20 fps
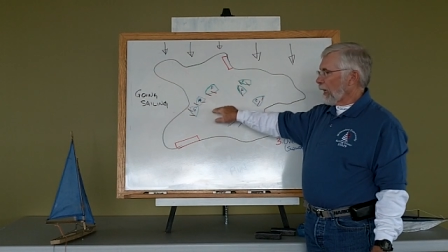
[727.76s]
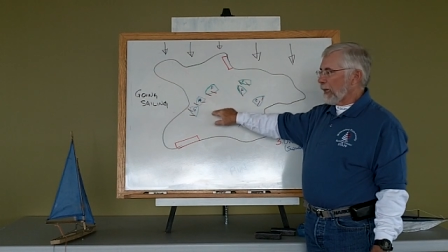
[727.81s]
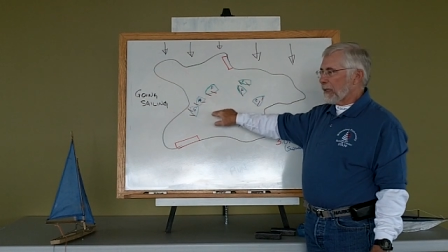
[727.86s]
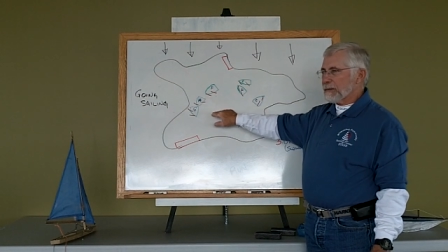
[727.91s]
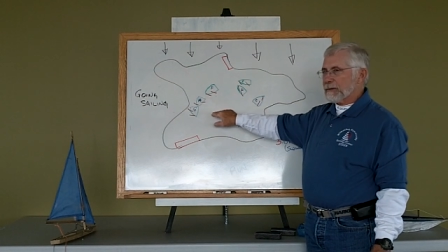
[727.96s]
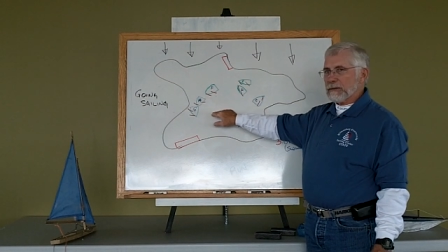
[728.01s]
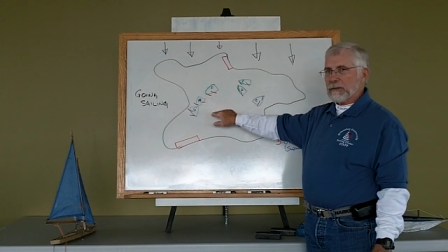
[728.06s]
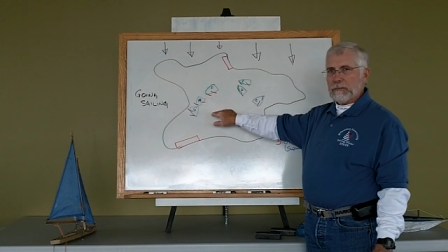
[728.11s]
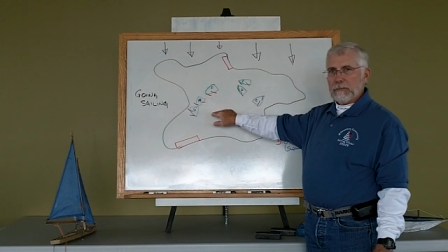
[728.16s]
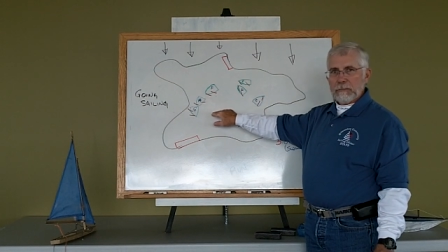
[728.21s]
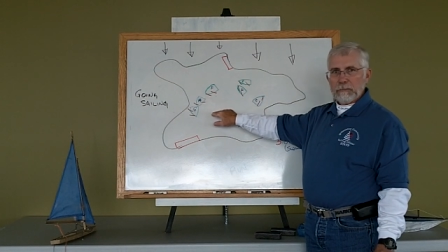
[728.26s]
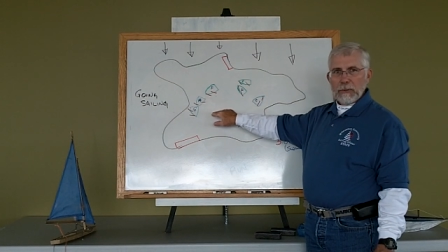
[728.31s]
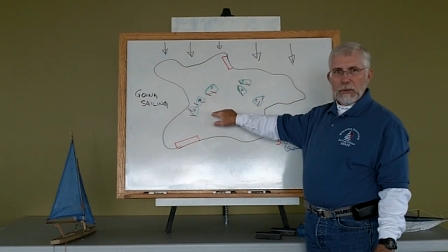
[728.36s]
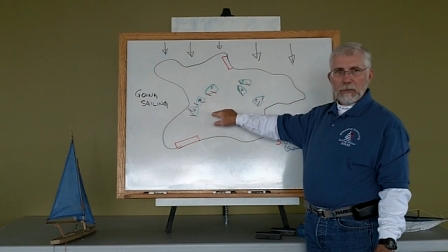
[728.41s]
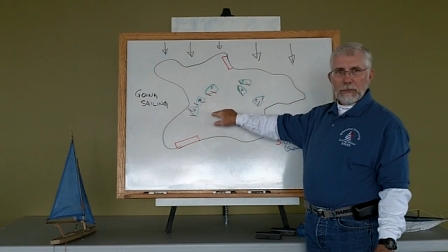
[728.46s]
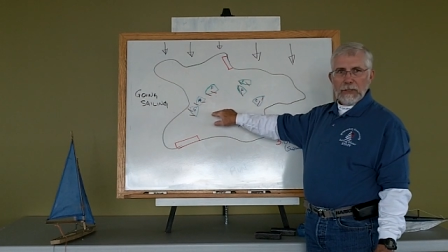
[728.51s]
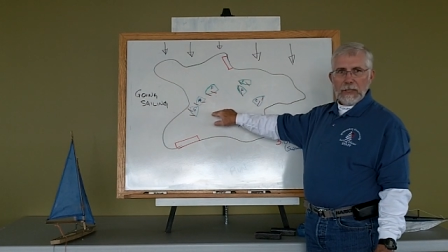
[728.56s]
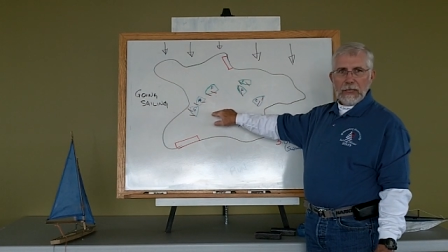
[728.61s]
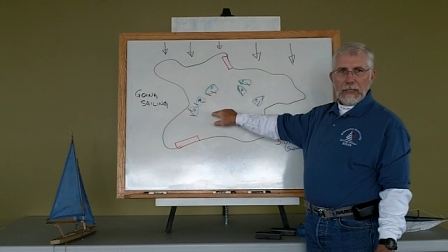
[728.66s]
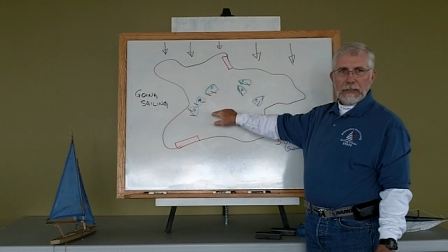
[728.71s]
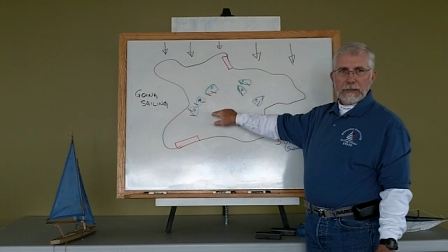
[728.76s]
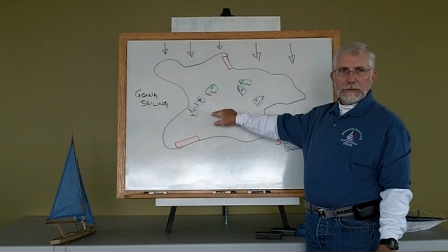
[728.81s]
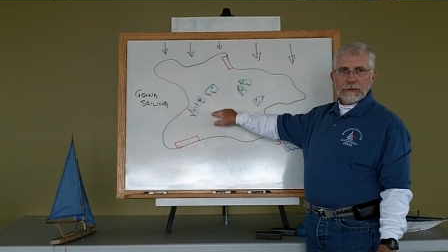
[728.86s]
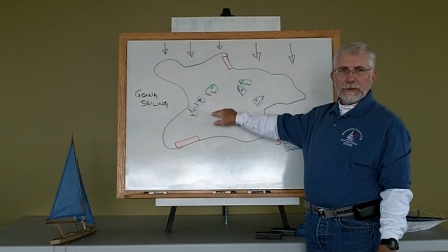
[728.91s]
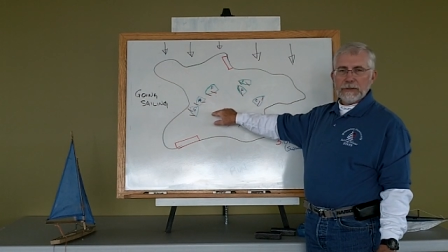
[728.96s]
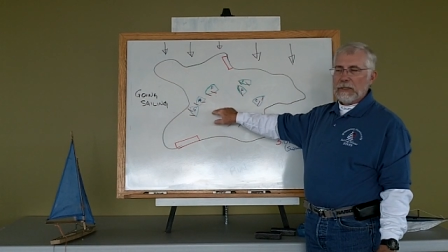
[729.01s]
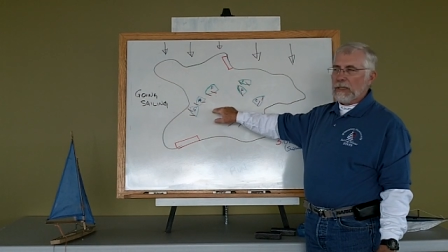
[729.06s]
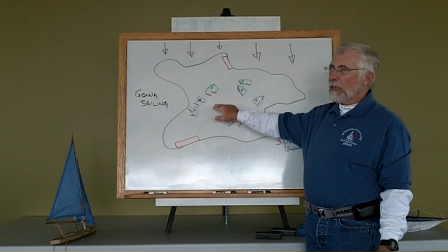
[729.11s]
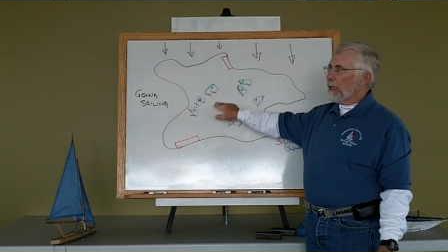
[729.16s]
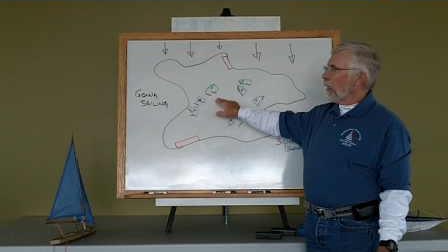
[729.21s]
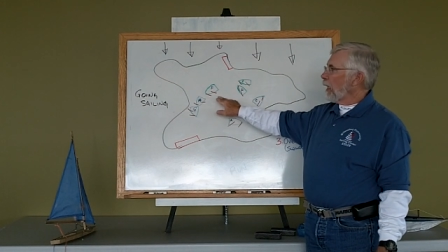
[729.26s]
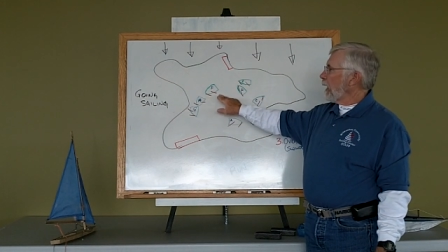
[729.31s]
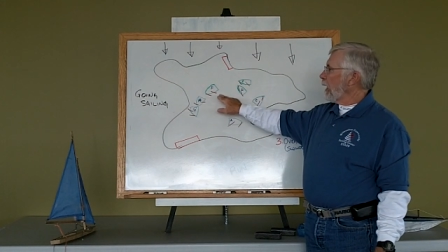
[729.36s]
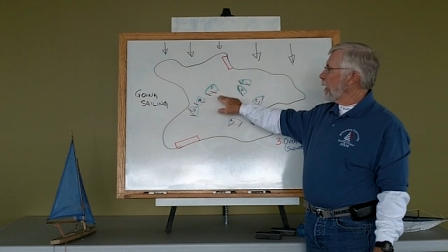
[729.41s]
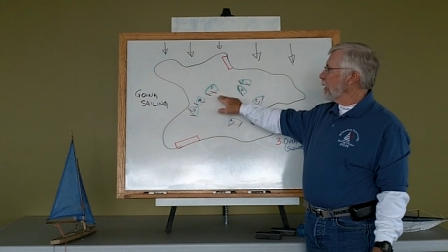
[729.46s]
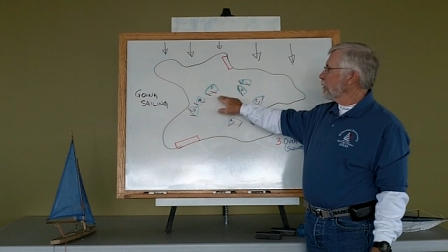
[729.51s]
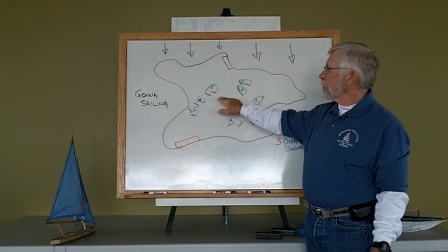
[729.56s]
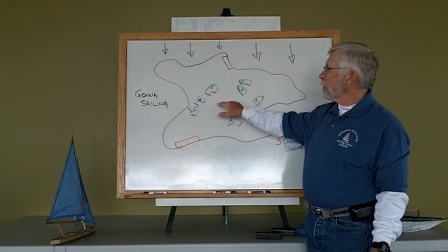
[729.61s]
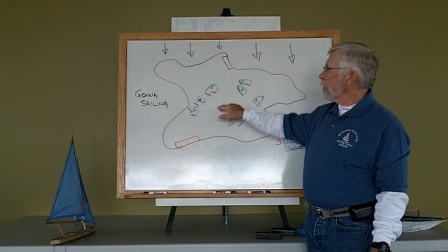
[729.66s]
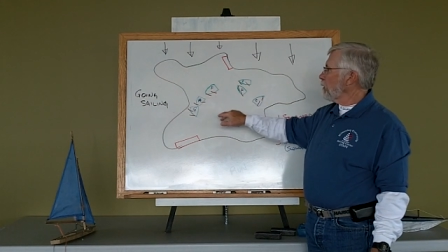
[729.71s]
past boat H
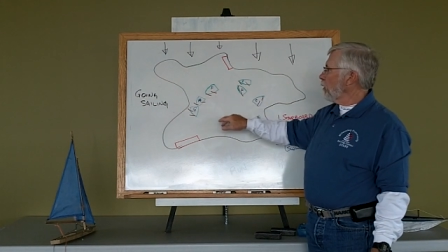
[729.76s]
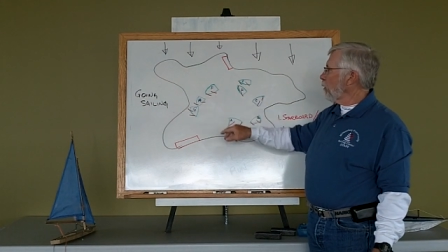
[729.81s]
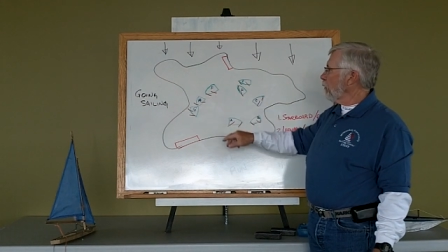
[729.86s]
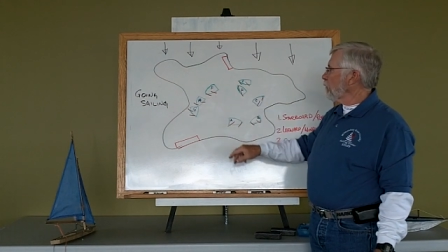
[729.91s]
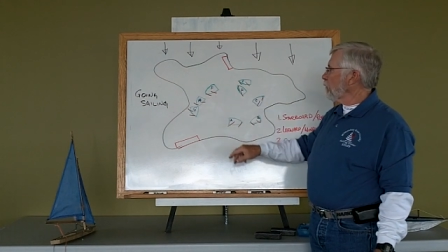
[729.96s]
as the